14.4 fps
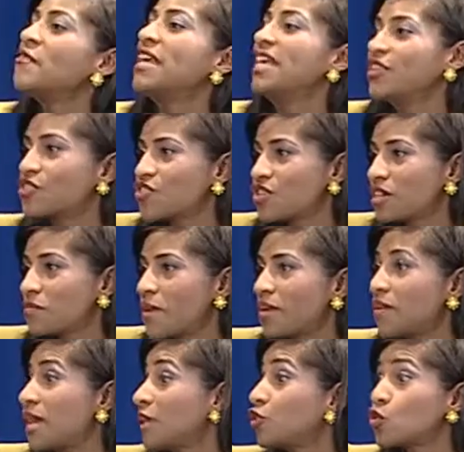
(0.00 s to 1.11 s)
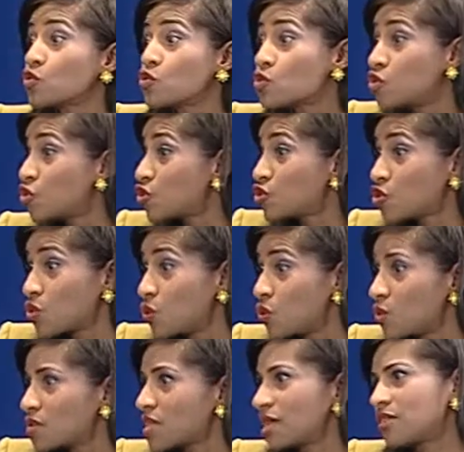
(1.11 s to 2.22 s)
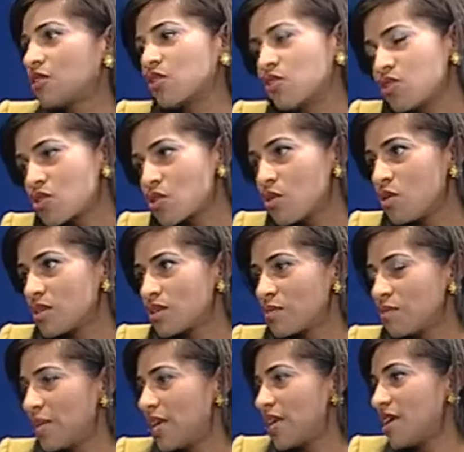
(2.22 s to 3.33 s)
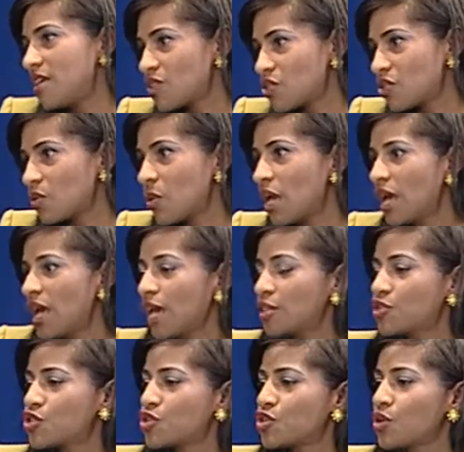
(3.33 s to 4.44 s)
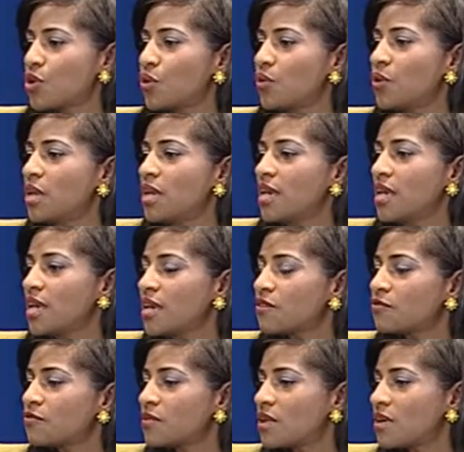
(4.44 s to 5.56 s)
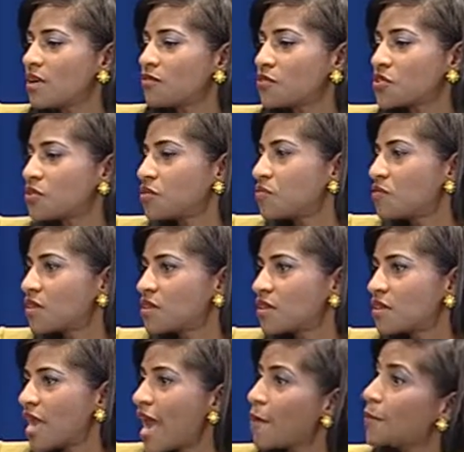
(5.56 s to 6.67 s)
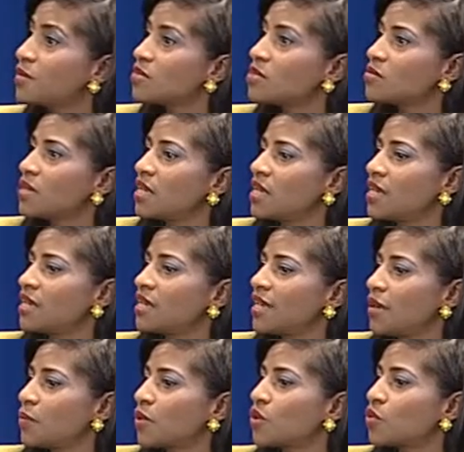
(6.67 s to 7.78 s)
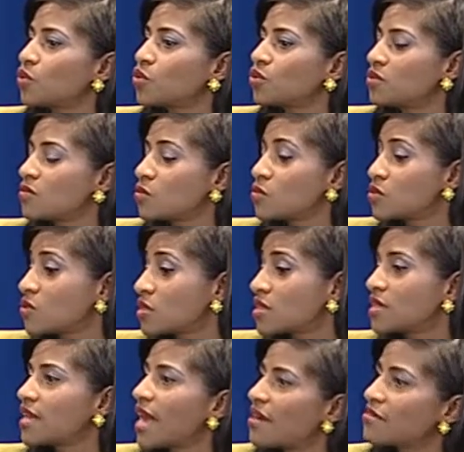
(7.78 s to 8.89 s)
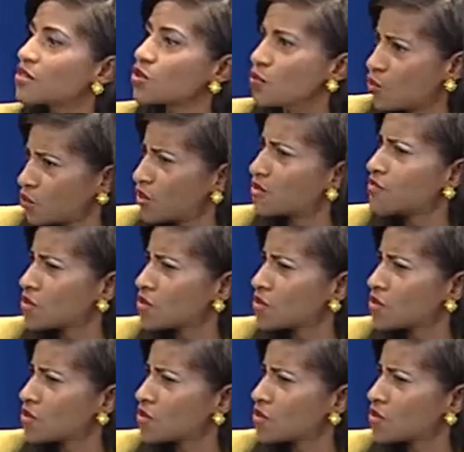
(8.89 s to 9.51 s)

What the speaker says: Inner city environment, like no good schools, like the good school is a big issue. And so if for some reason they happen to be in a neighborhood who doesn't have a supportive